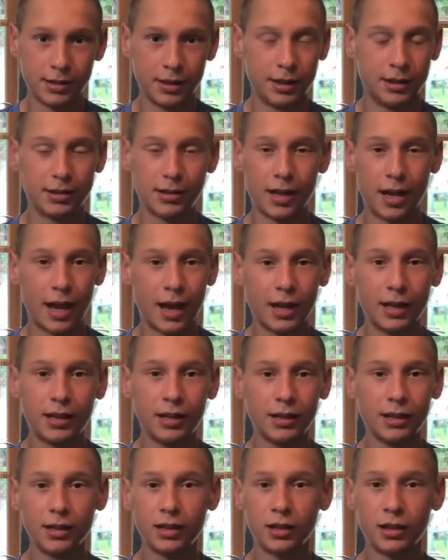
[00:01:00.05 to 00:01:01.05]
It's
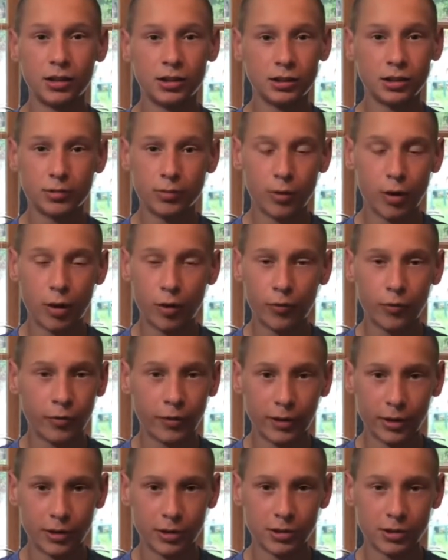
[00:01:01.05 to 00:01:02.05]
any small
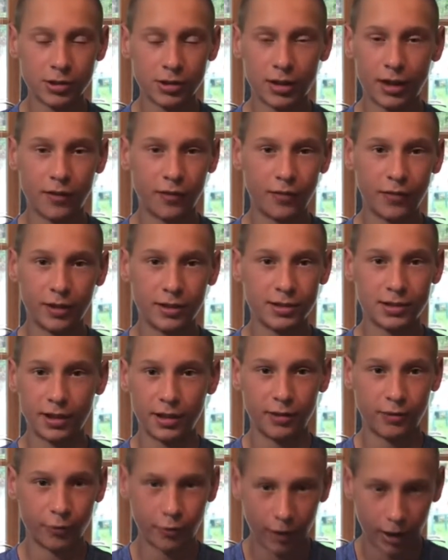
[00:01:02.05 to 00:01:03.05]
fish that fits in
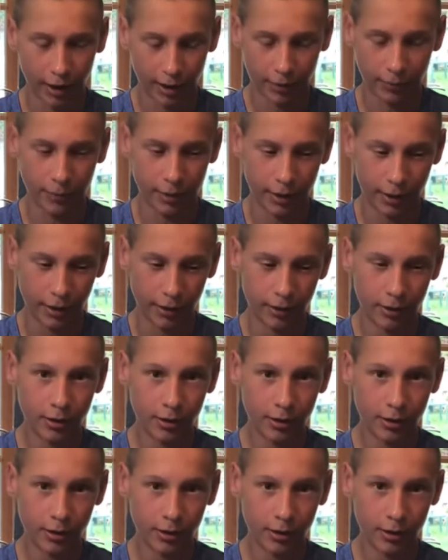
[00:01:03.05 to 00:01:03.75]
a frying pan.